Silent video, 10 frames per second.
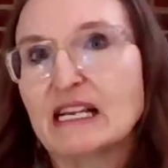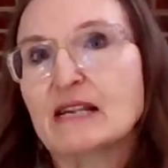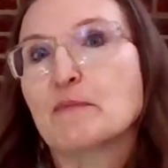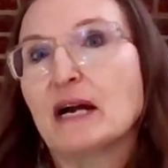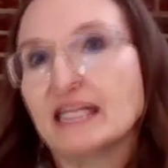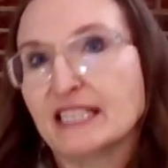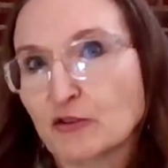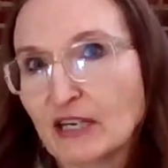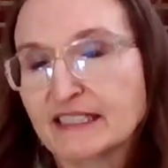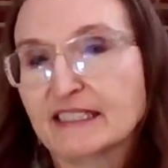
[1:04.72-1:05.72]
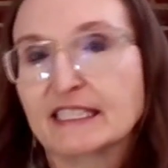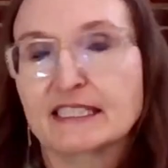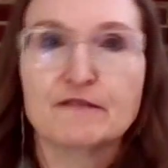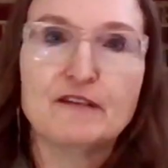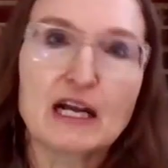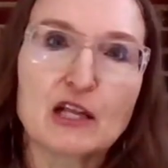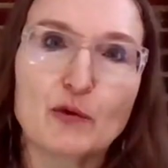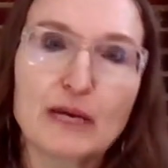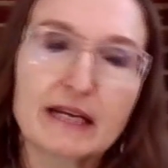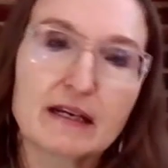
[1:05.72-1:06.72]
and, and poly crisis uh,
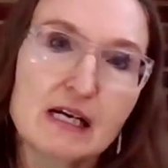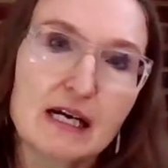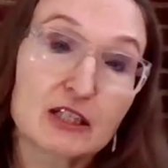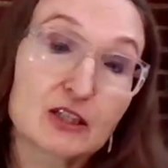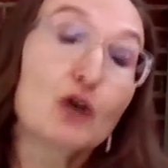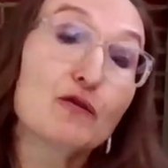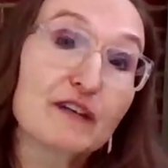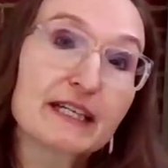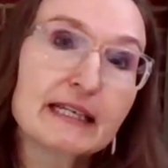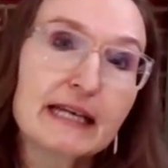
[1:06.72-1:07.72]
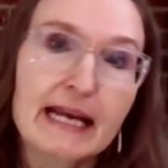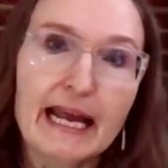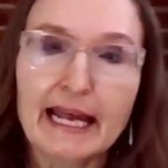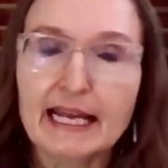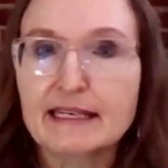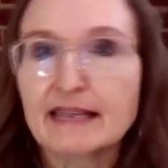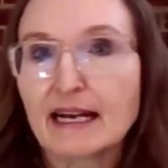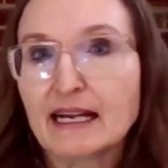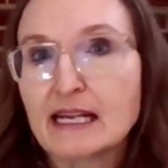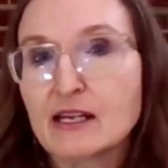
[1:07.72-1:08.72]
following uh, COVID.
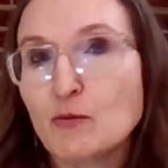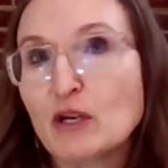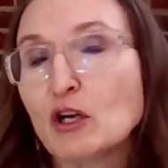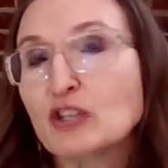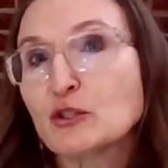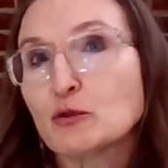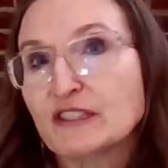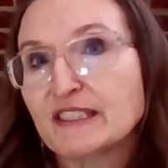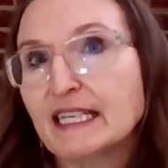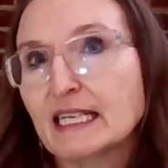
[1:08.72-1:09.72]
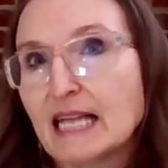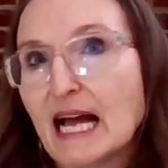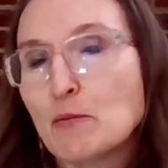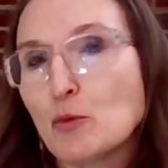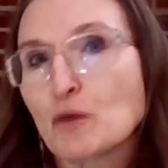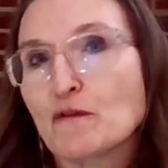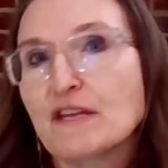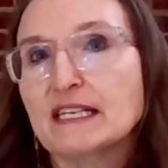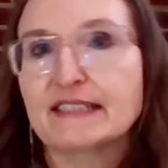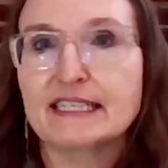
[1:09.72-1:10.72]
And we also are seeing a lot more
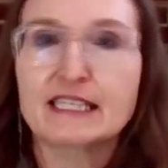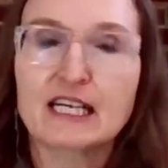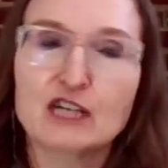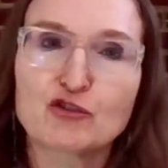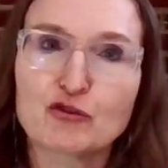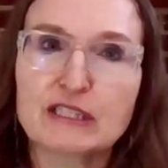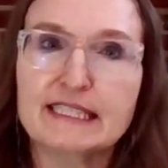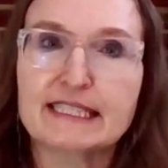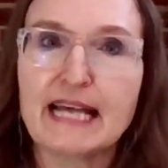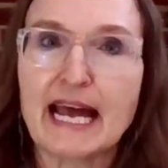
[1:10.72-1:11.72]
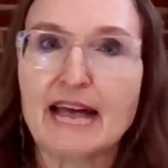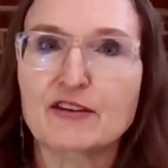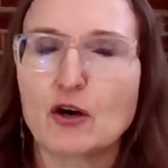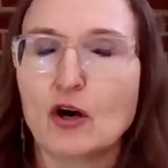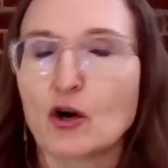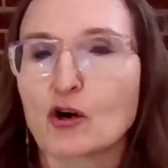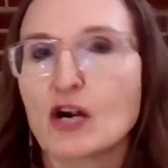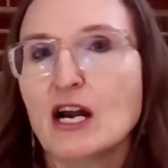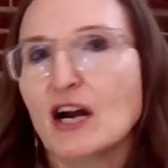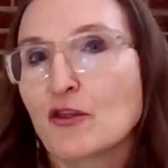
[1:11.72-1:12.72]
of this in countries that
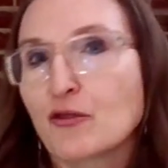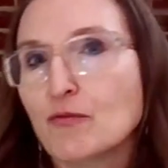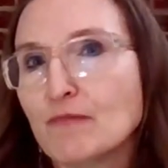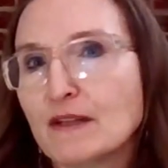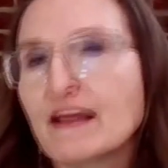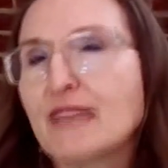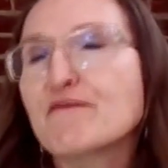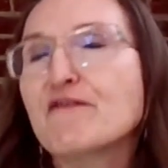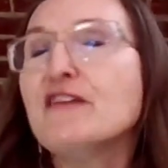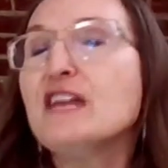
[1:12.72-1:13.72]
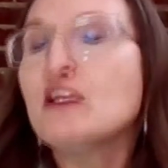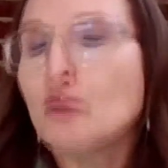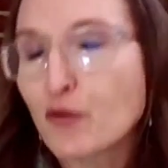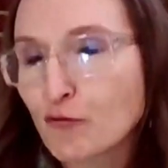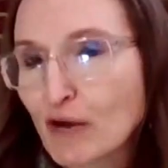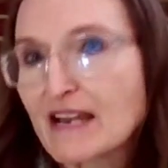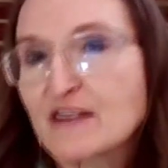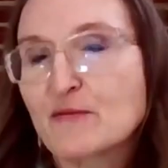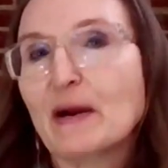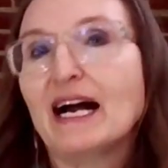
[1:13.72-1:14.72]
are uh, that feel
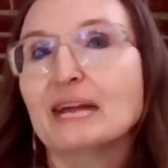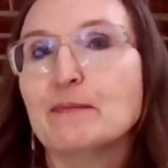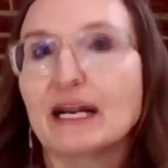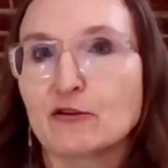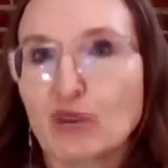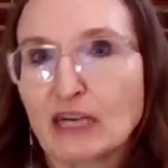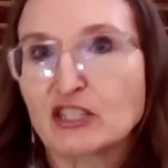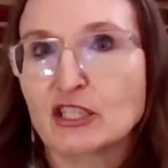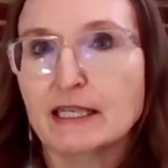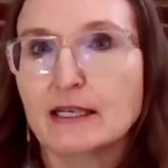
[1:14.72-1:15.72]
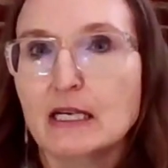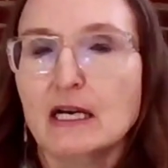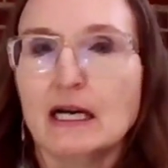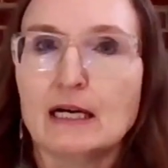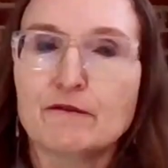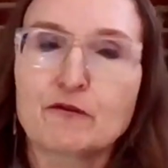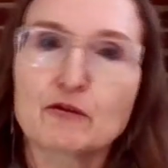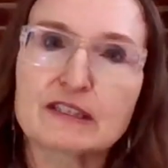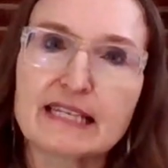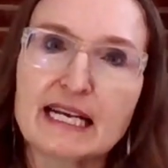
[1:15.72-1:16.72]
threatened by migration. Uh,
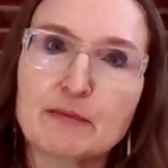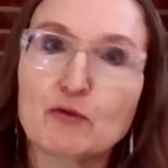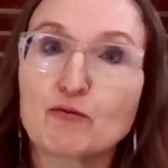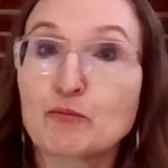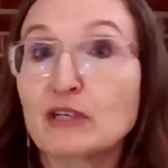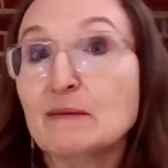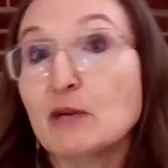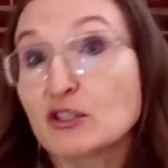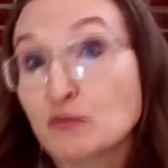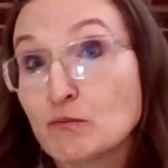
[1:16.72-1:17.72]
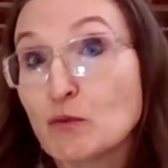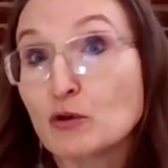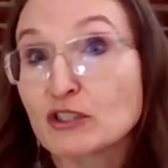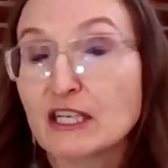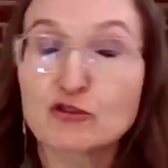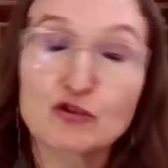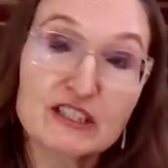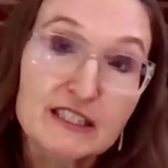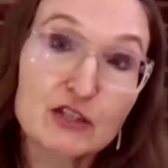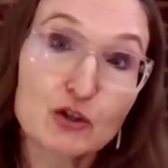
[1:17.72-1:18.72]
for example, pretty much most
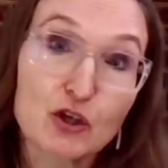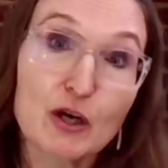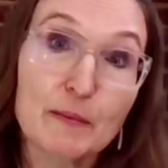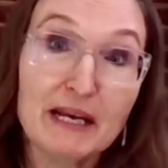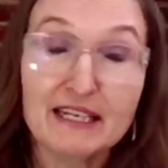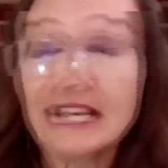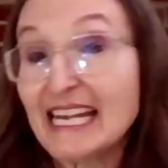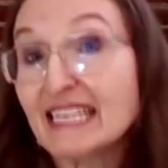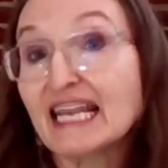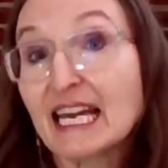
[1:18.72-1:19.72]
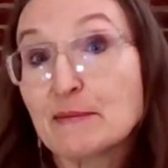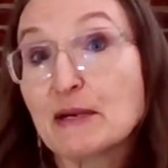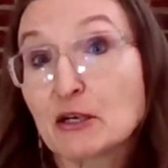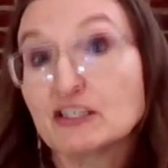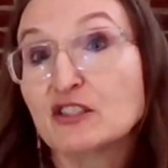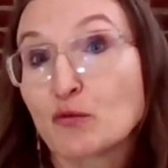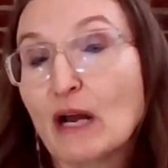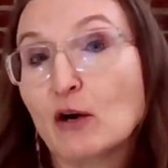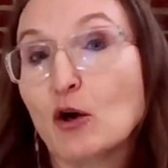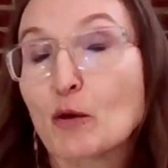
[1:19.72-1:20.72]
countries in Europe and in Latin America as
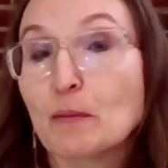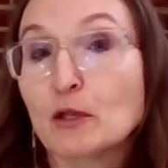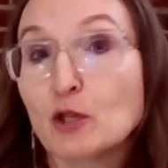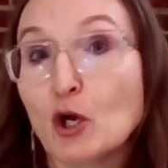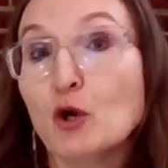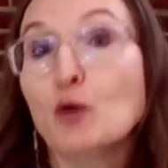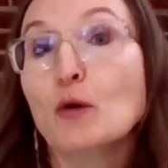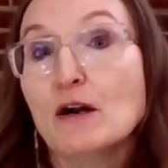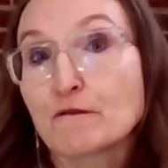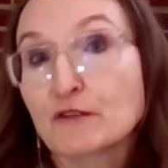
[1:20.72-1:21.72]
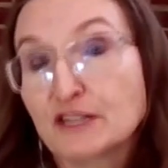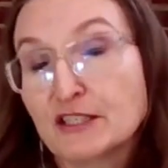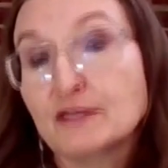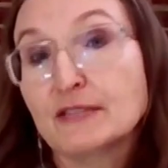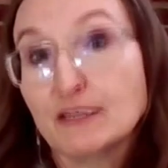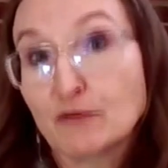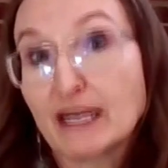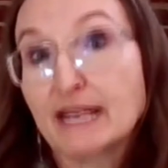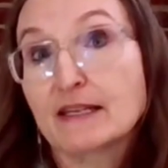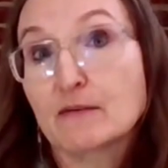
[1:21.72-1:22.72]
well are below fertility
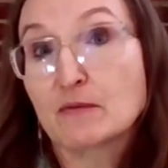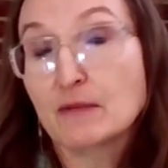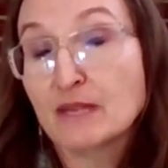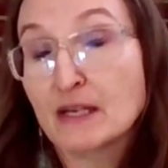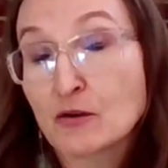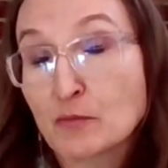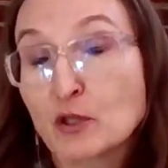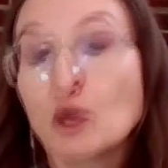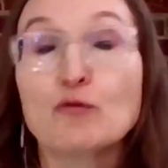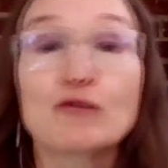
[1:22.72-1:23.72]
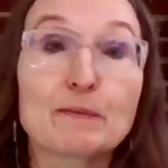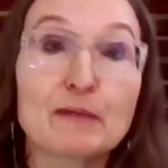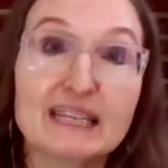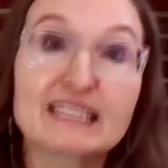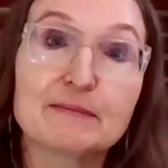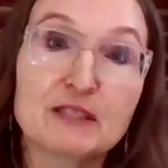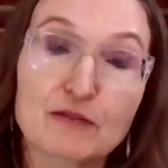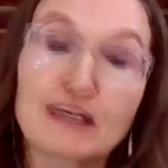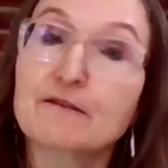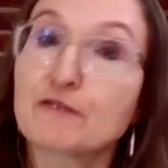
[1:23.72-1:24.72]
rate. They're, they're below
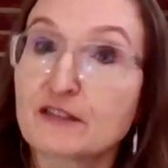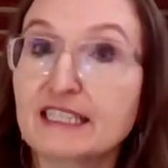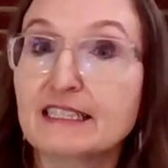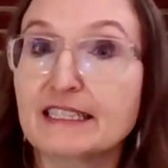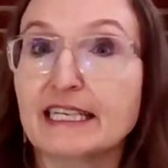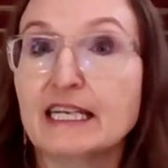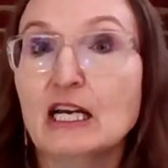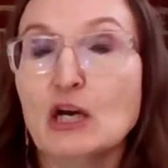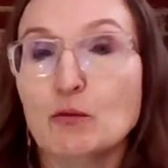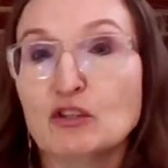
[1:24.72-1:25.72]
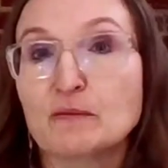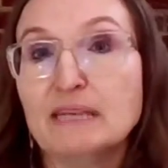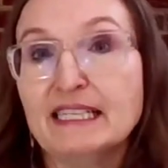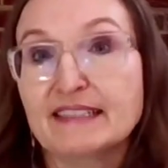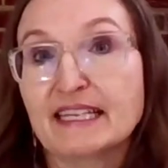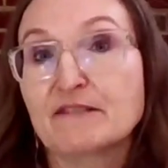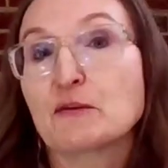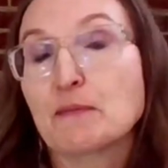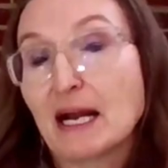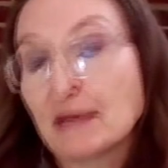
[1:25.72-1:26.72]
replacement rate fertility, which means that if their